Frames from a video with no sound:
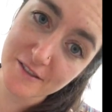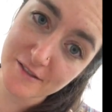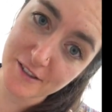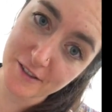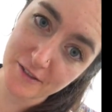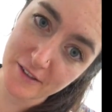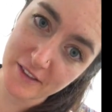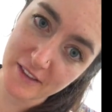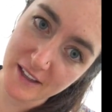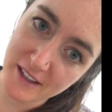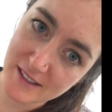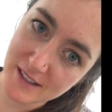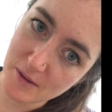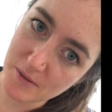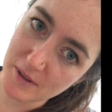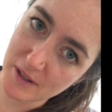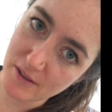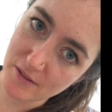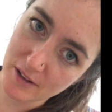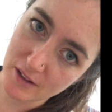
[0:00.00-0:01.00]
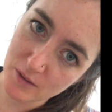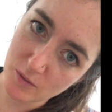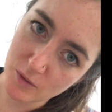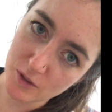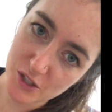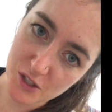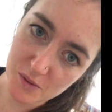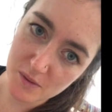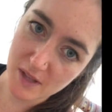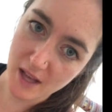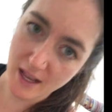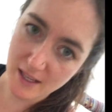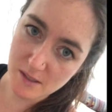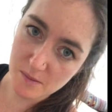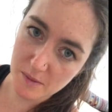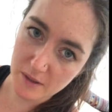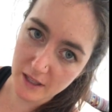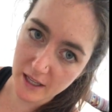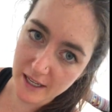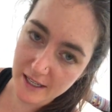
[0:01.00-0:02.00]
of different things that were given when she was
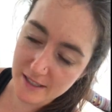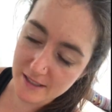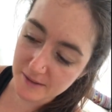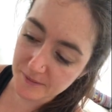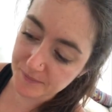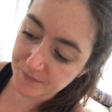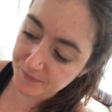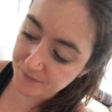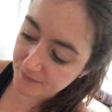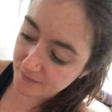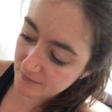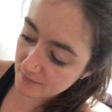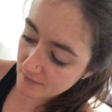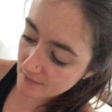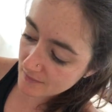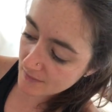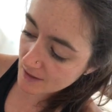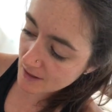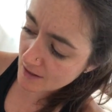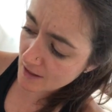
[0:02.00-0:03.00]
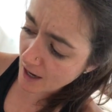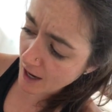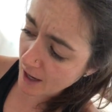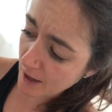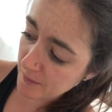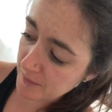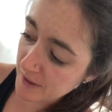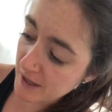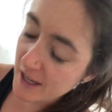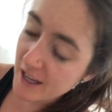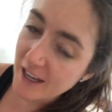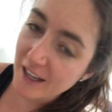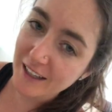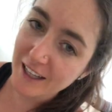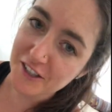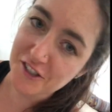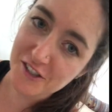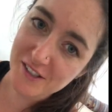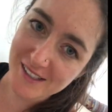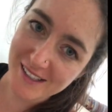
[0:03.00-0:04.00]
hospitalized.
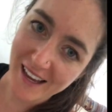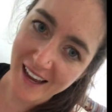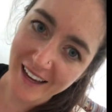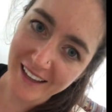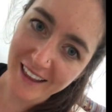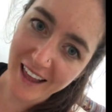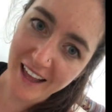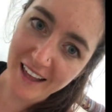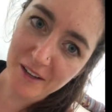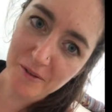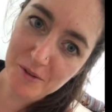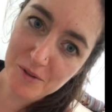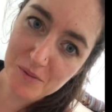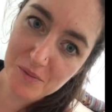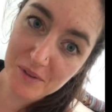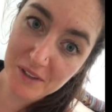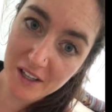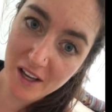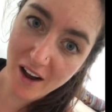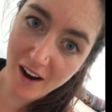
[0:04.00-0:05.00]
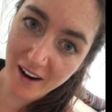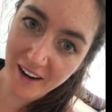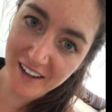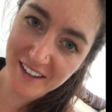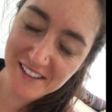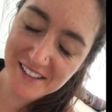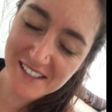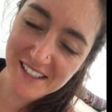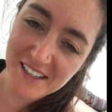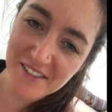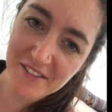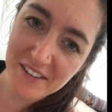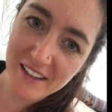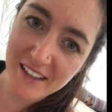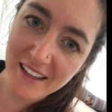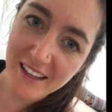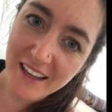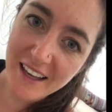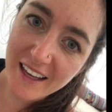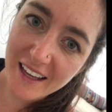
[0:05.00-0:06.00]
Let's just say that it was really hard to
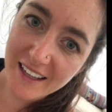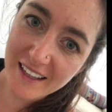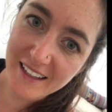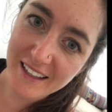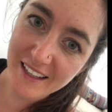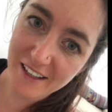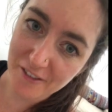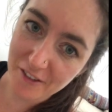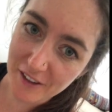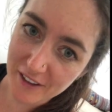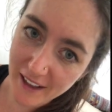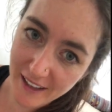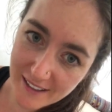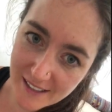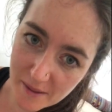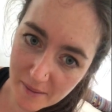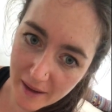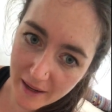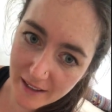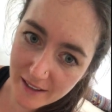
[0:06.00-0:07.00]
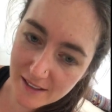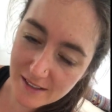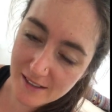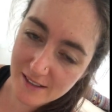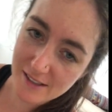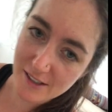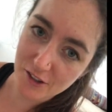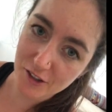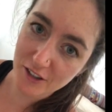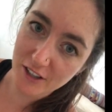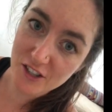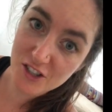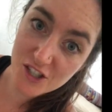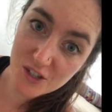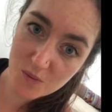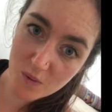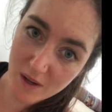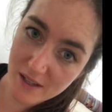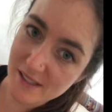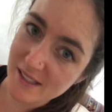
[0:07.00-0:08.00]
even give her the antibiotics considering she
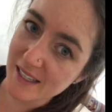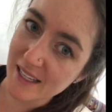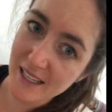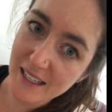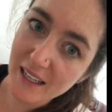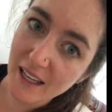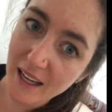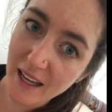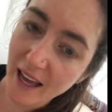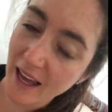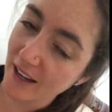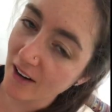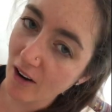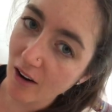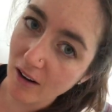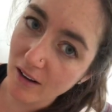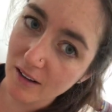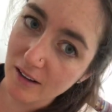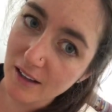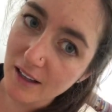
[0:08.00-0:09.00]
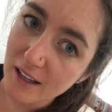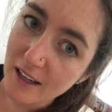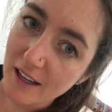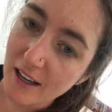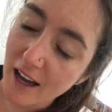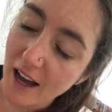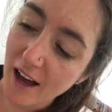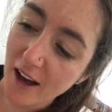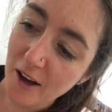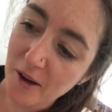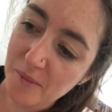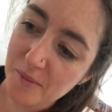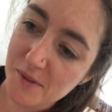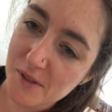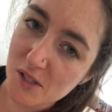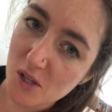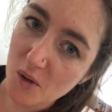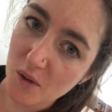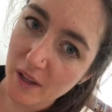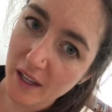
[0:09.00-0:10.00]
wasn't eating at all.
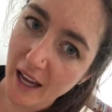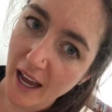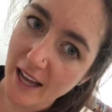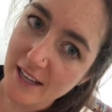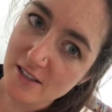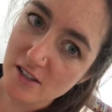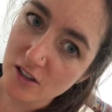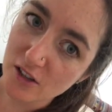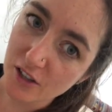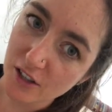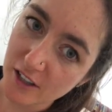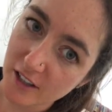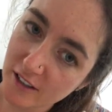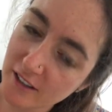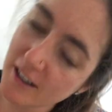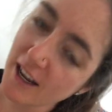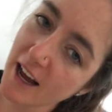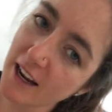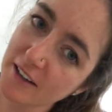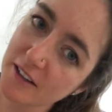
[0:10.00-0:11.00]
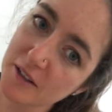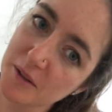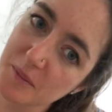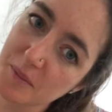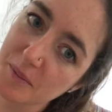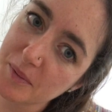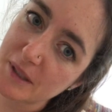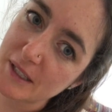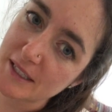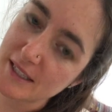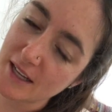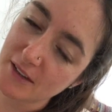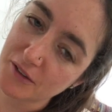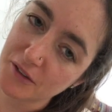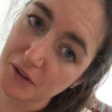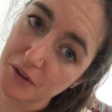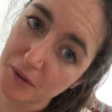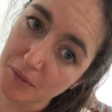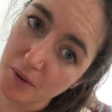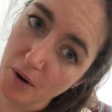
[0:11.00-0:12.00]
So like I had to learn how to put it down
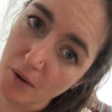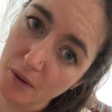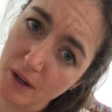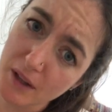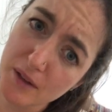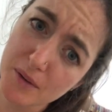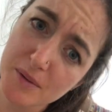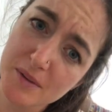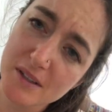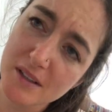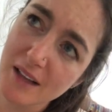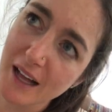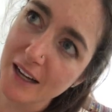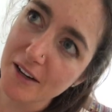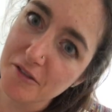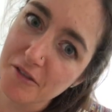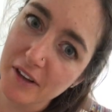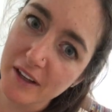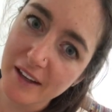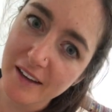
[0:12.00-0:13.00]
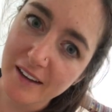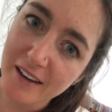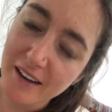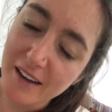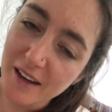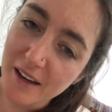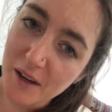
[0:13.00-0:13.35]
her throat. There was a lot of like